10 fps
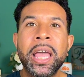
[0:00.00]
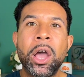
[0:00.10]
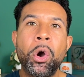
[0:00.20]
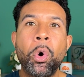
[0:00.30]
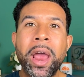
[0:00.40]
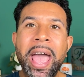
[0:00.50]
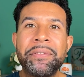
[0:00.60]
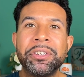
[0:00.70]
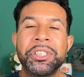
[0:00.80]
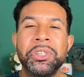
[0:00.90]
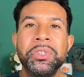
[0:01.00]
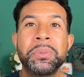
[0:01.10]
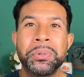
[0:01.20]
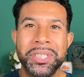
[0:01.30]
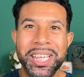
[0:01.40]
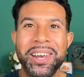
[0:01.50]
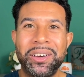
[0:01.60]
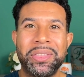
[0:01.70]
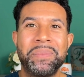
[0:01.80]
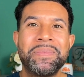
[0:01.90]
or have your students present
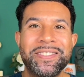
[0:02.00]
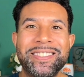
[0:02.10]
on them. You